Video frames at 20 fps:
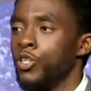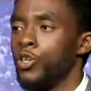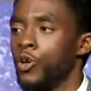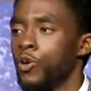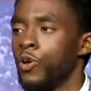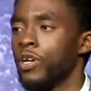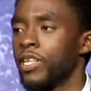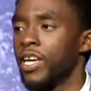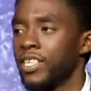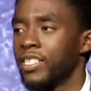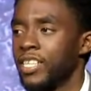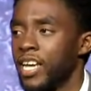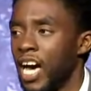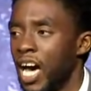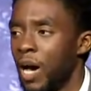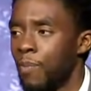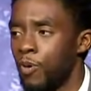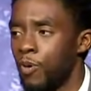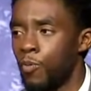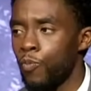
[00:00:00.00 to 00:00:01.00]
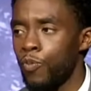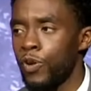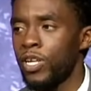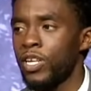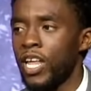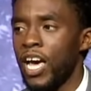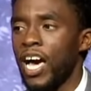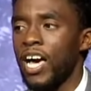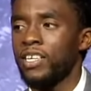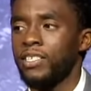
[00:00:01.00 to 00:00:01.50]
during that time and
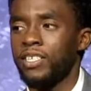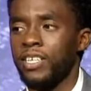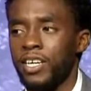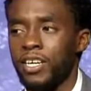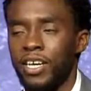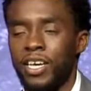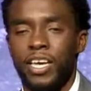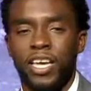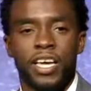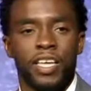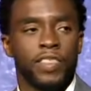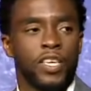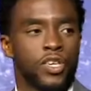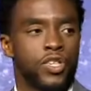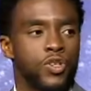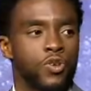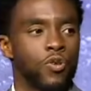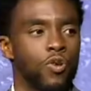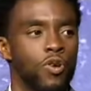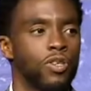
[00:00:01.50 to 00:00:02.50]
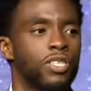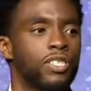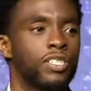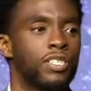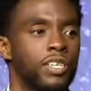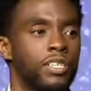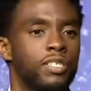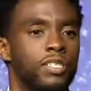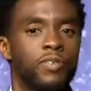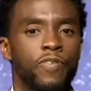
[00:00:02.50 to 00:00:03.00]
realizing that your
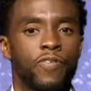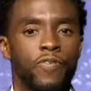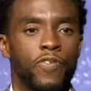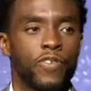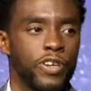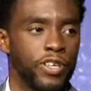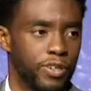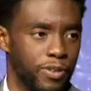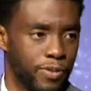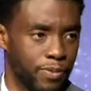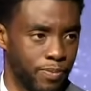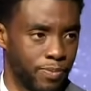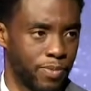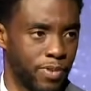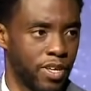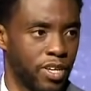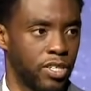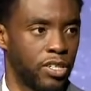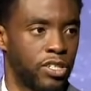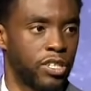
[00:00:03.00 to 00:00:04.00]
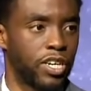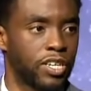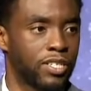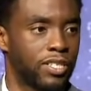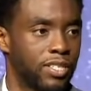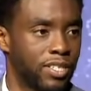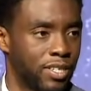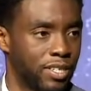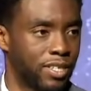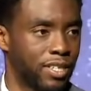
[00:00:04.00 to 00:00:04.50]
sense of freedom,
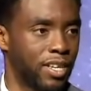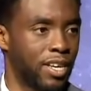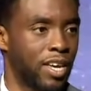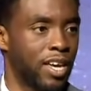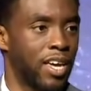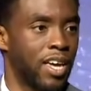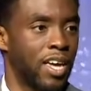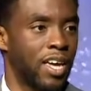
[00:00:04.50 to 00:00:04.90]
justice,